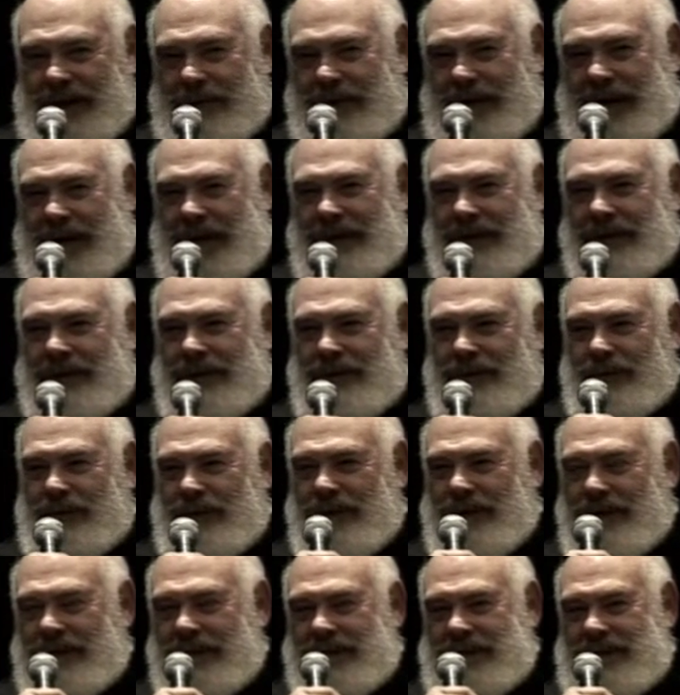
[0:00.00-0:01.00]
went out in the
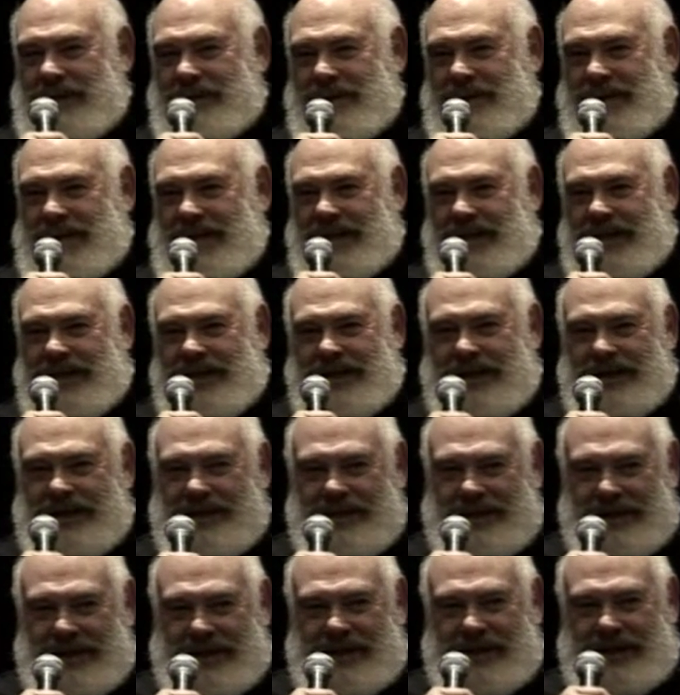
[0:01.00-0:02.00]
world, and this was in the
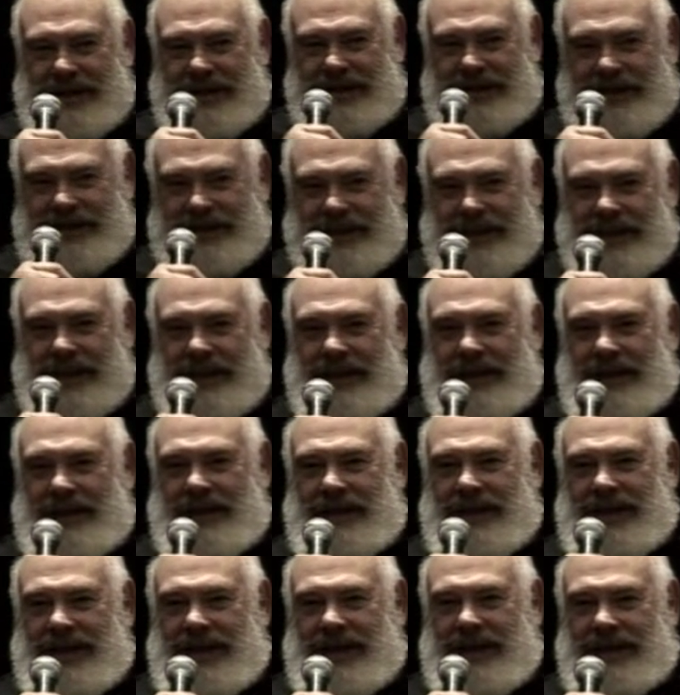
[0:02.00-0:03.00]
sixties,
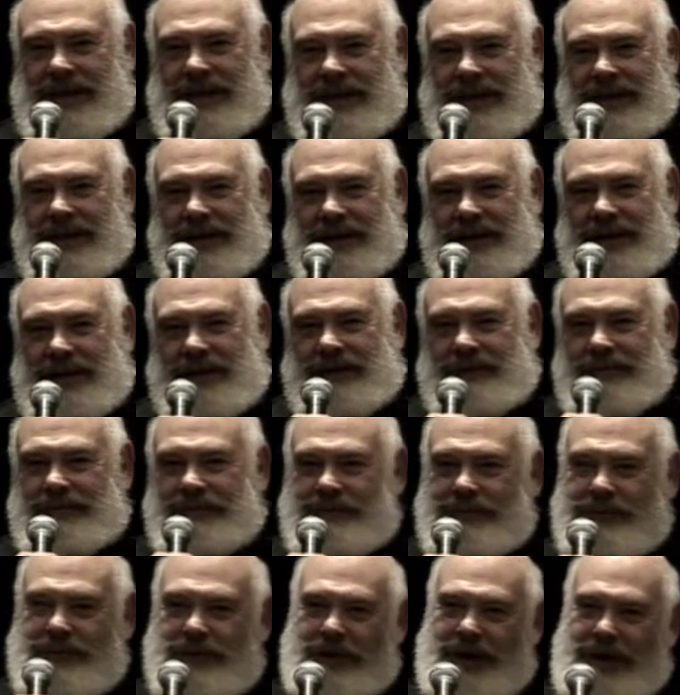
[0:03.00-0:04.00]
and uh,
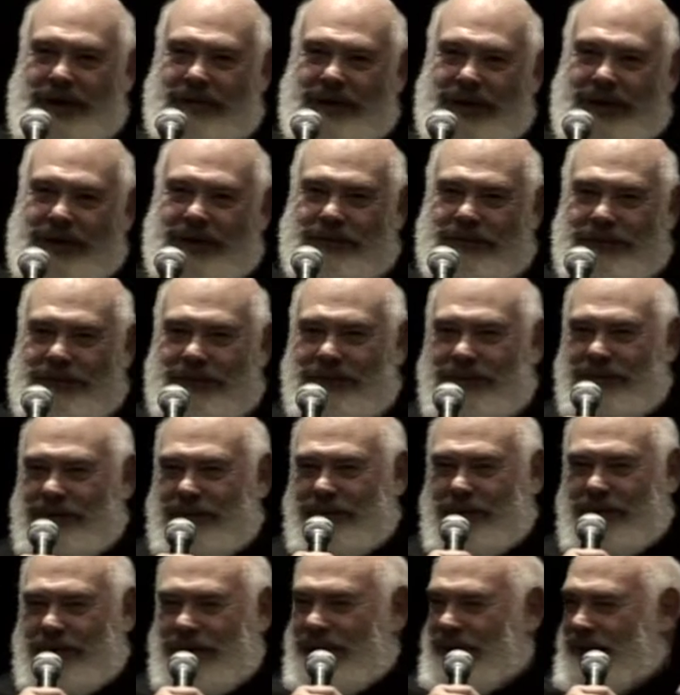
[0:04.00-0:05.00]
traveling through the
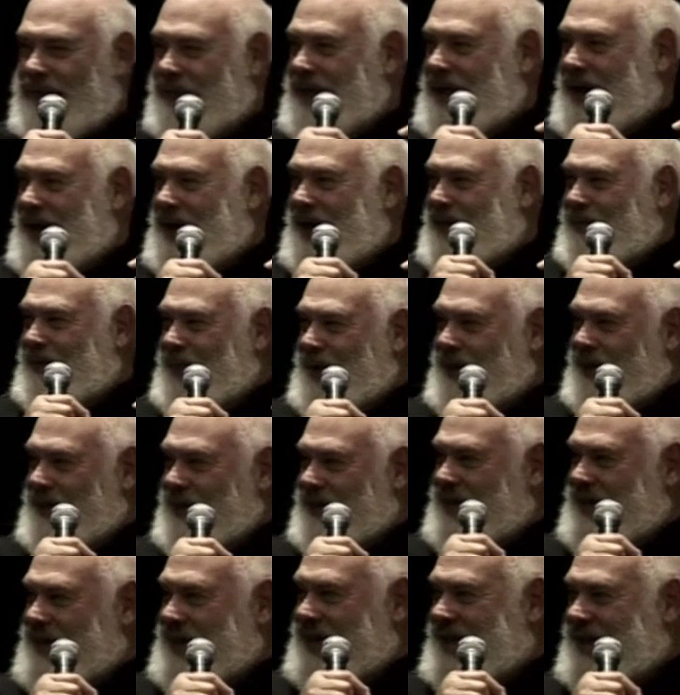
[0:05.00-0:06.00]
world of
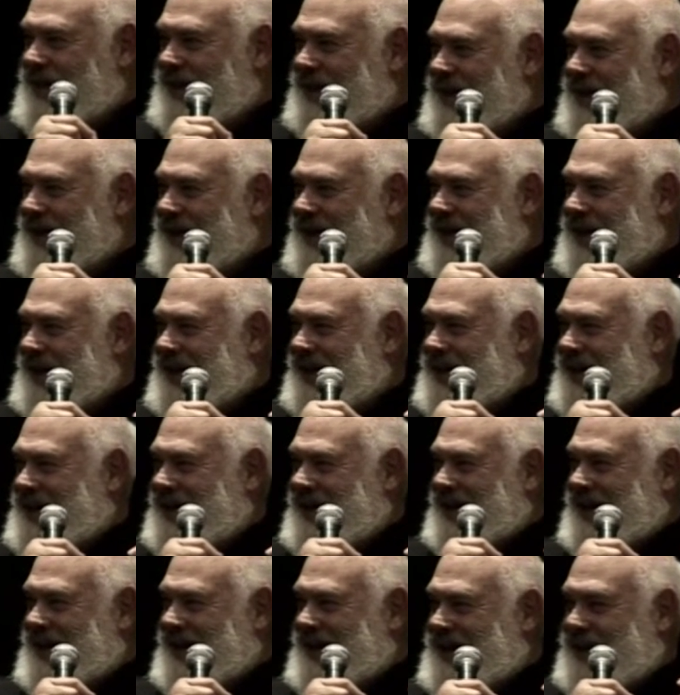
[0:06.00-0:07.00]
communes, and
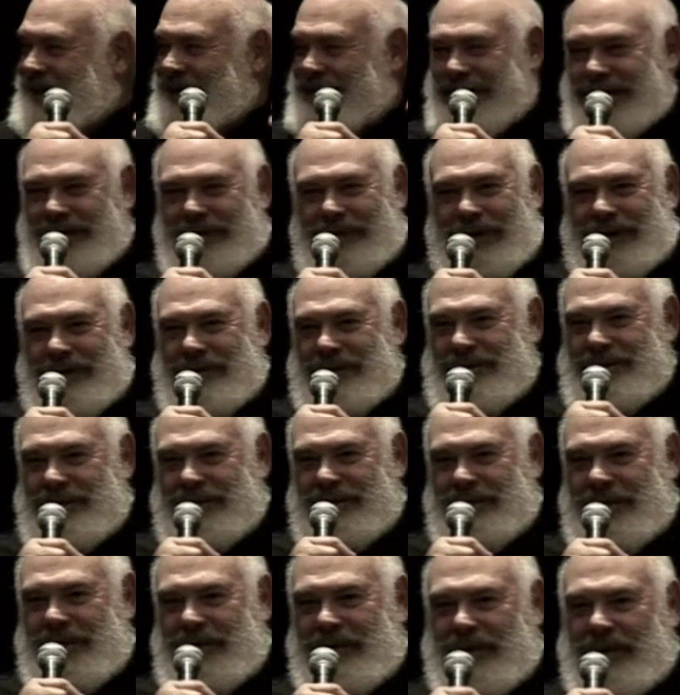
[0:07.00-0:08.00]
uh, you know, I was
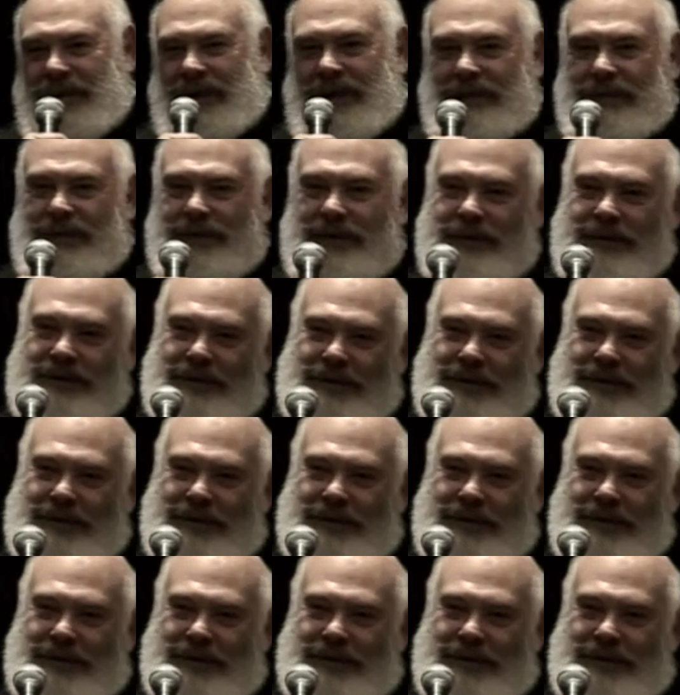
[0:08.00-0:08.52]
with people that were